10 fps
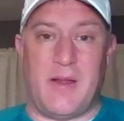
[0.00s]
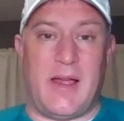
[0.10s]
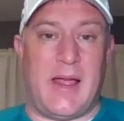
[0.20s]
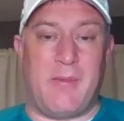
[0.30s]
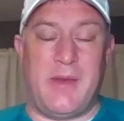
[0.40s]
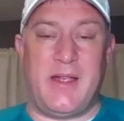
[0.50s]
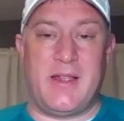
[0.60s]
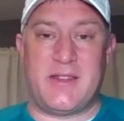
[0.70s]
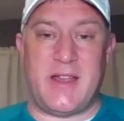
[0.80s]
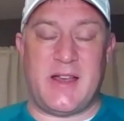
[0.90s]
uh, how many
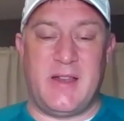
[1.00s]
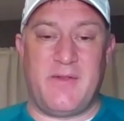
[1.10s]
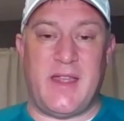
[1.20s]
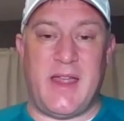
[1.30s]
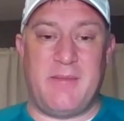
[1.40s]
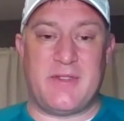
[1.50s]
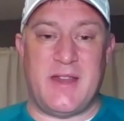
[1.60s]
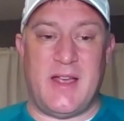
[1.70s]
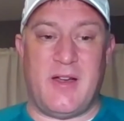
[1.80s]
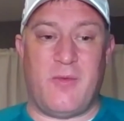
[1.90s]
consecutive games
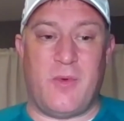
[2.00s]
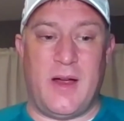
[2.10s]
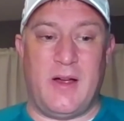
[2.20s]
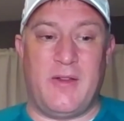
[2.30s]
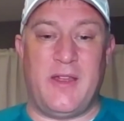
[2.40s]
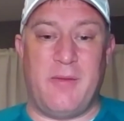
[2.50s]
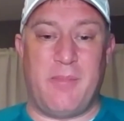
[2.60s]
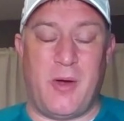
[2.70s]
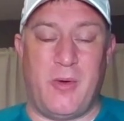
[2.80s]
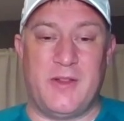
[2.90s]
now where the
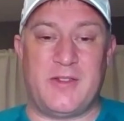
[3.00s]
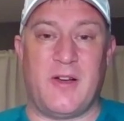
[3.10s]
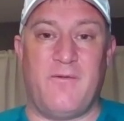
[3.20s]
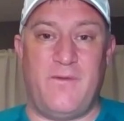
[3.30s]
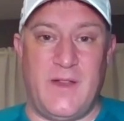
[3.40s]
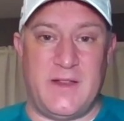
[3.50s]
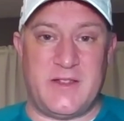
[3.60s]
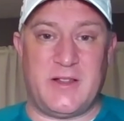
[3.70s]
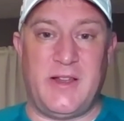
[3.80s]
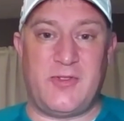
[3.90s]
opponents are
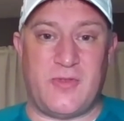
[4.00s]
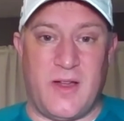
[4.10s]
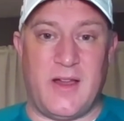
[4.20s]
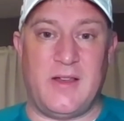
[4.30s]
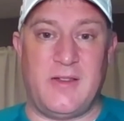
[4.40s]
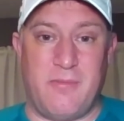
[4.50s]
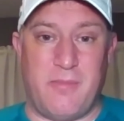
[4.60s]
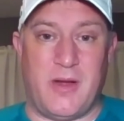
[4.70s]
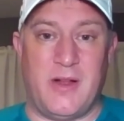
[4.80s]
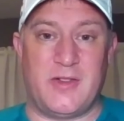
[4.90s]
physically trying to
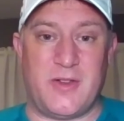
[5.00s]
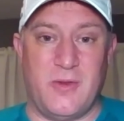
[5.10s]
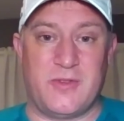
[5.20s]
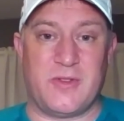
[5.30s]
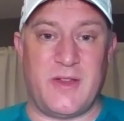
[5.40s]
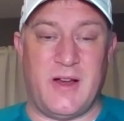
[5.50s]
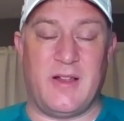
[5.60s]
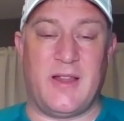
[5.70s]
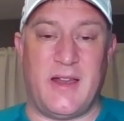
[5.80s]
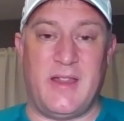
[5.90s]
punch Coastal
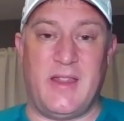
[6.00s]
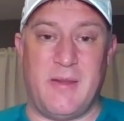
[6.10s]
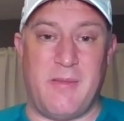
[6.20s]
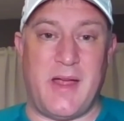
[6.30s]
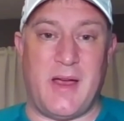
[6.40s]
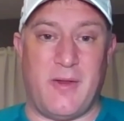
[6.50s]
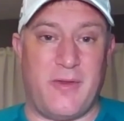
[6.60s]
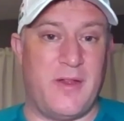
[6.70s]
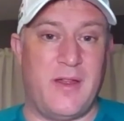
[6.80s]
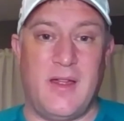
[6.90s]
Carolina in the mouth.